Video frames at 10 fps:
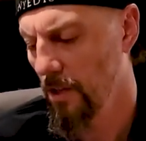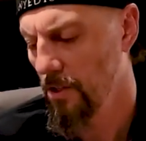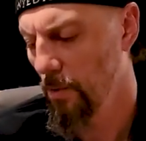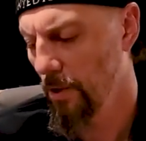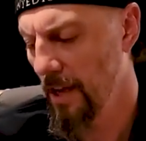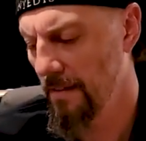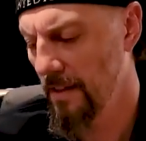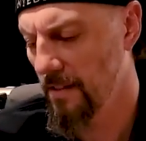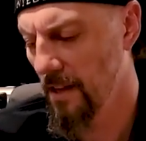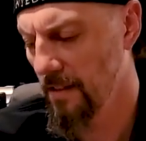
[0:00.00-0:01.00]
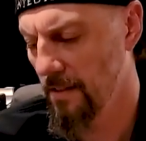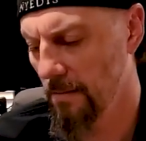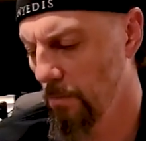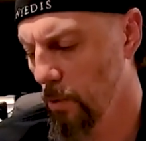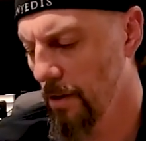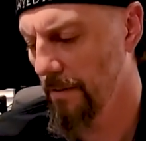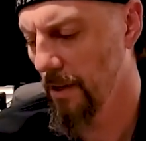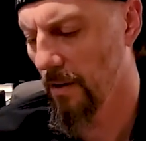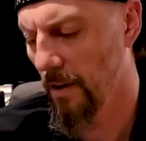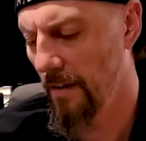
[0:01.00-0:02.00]
you have this custom workflow,
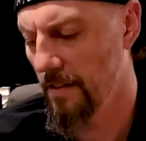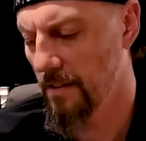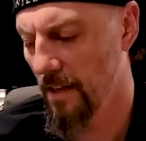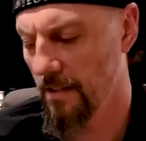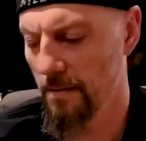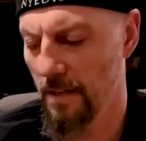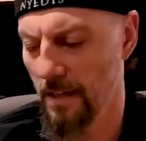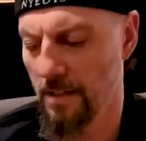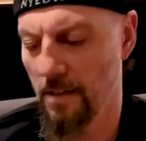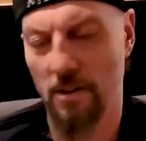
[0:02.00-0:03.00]
or you have this custom connector,